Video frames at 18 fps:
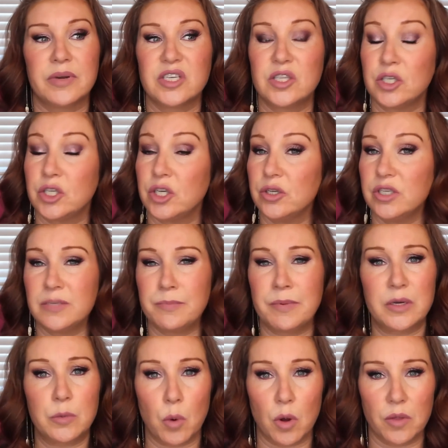because the
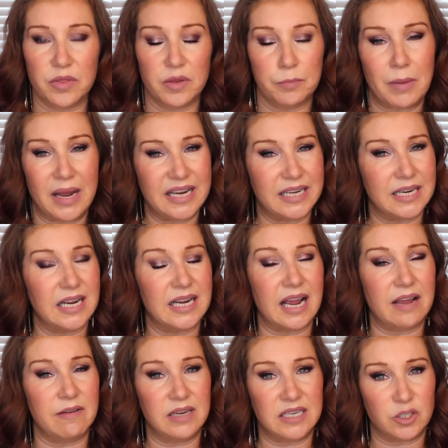2-speed one, the blade
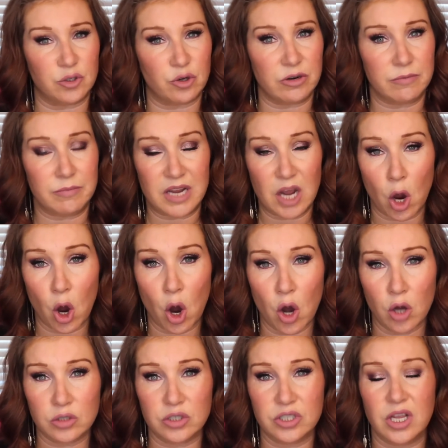can get extremely
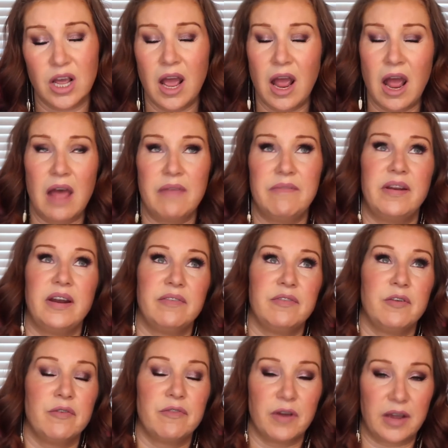hot, and then
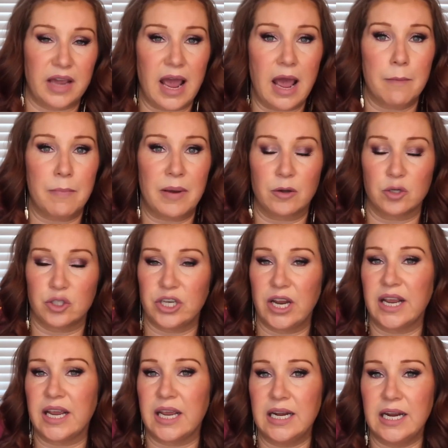if you forget
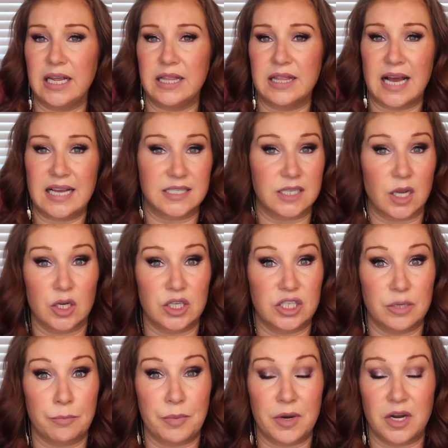about checking it, that's
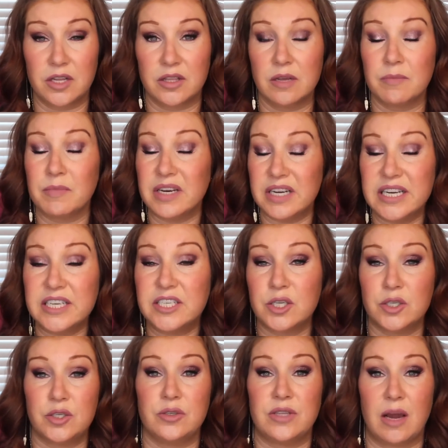going to burn them. You
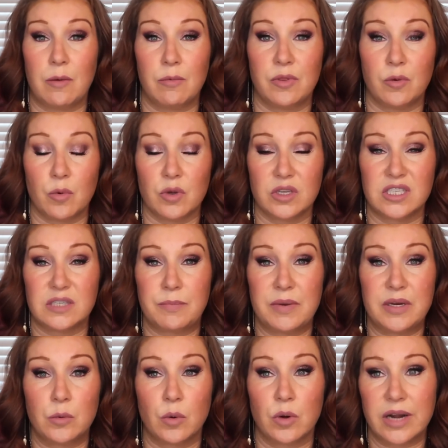need to do that with the
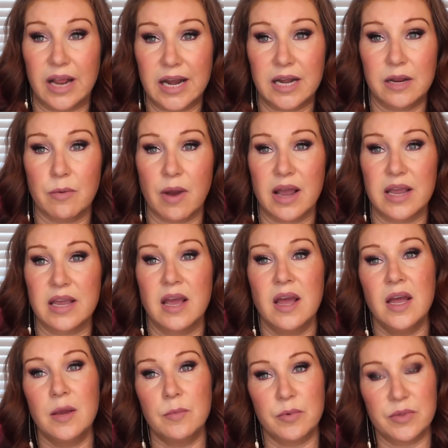1-speed one
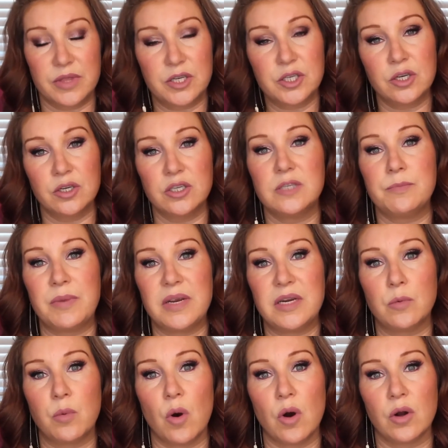anyway. With a
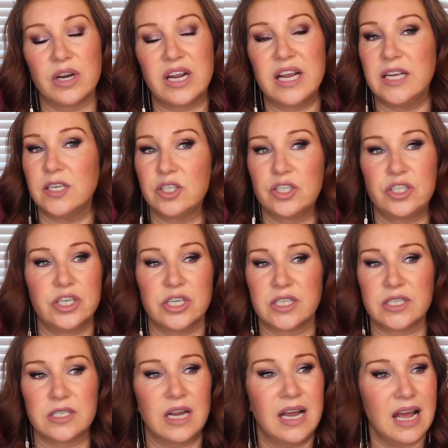2-speed one,
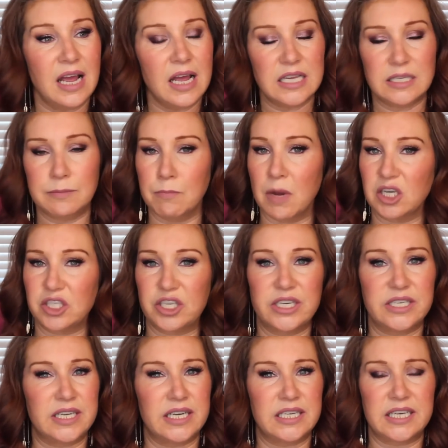it's
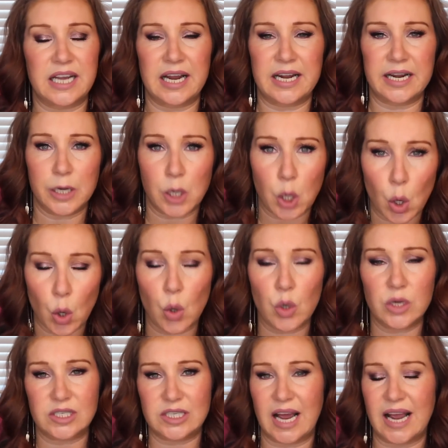much easier to get it
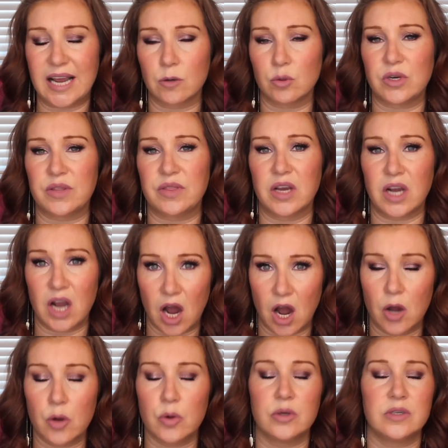caught and tangled in the
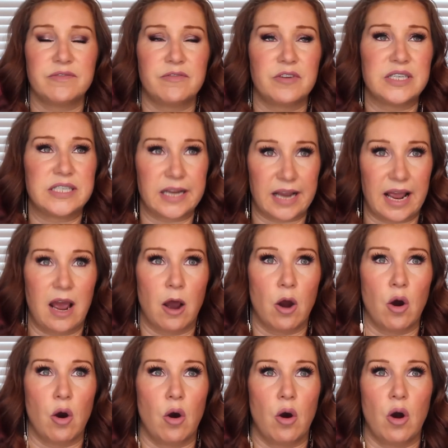coat, for it to get
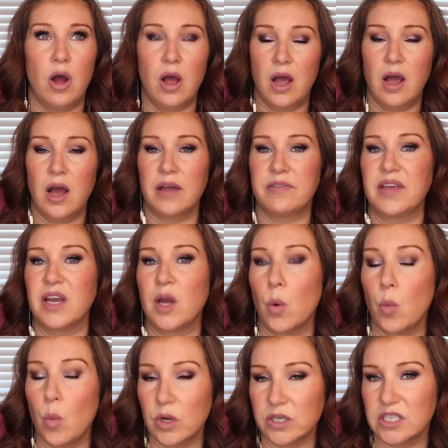hot. I
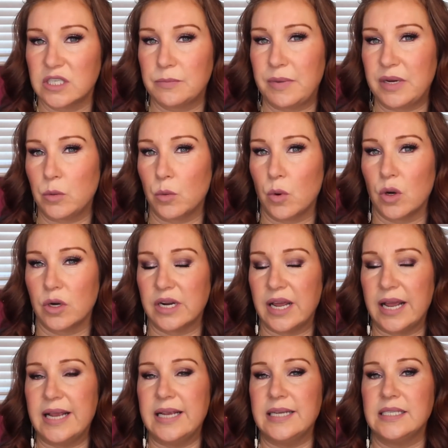think a 1-speed
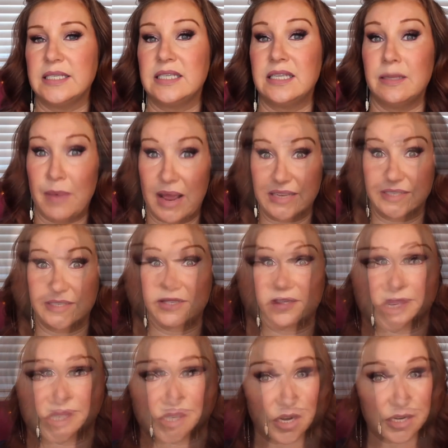one is the best.
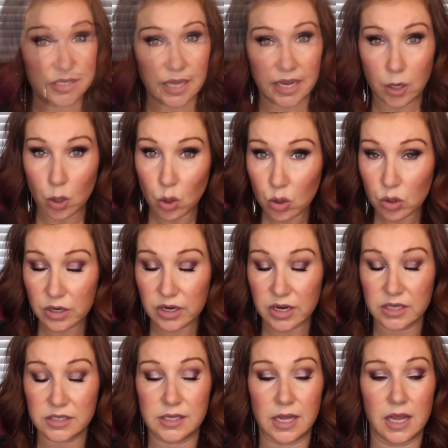And the reason I say
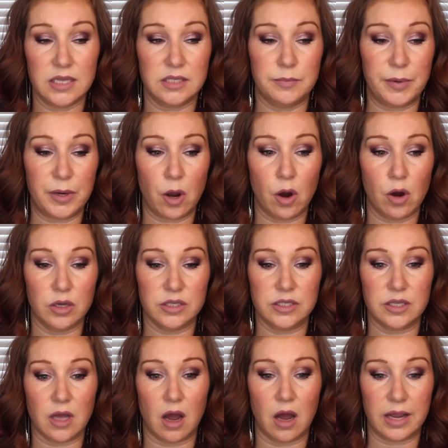cordless is
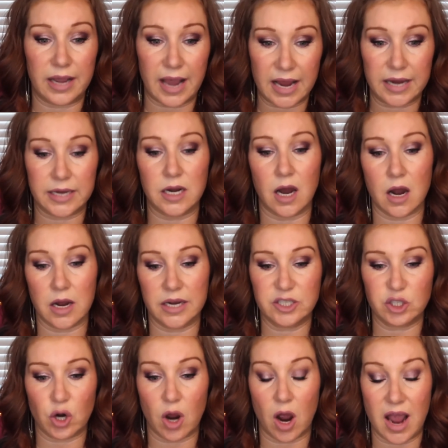because, again,
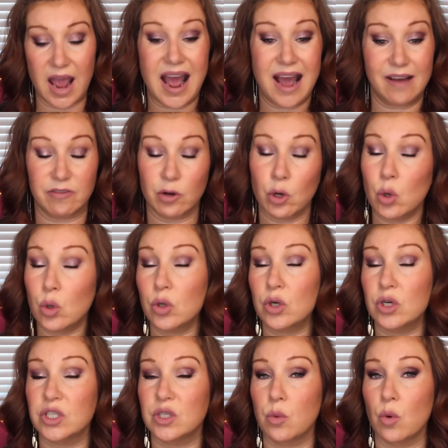I have a
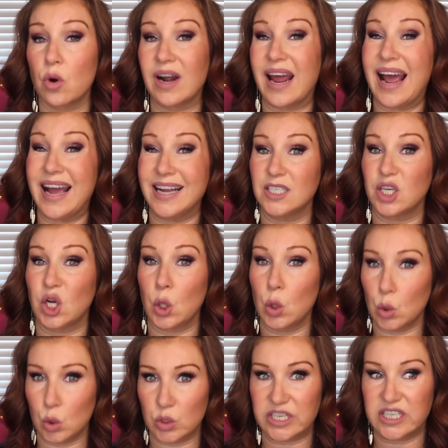cordless one and
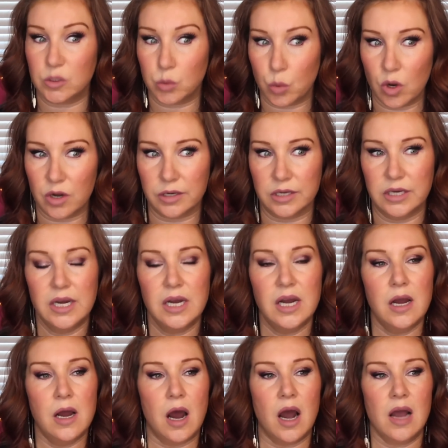a corded one.
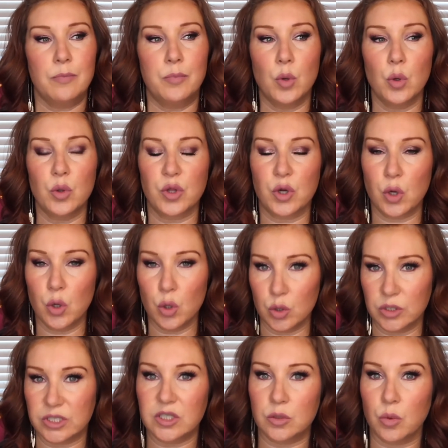I bought the
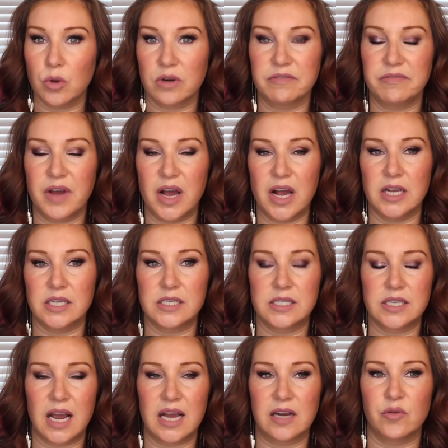corded one
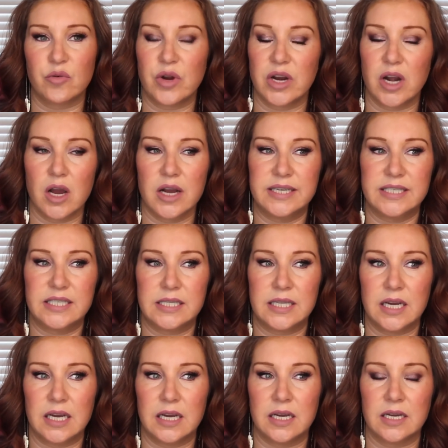first and
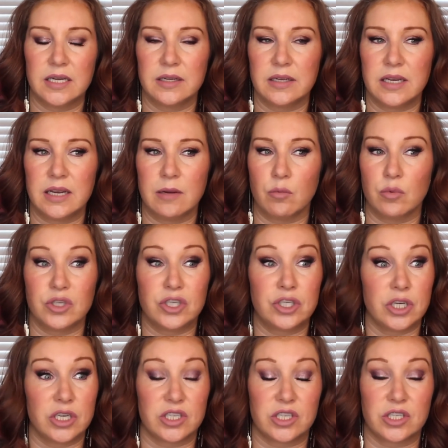realised that it
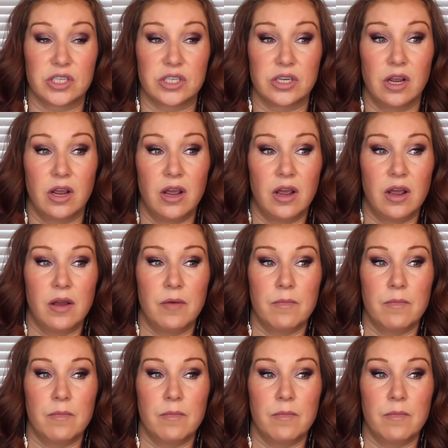was just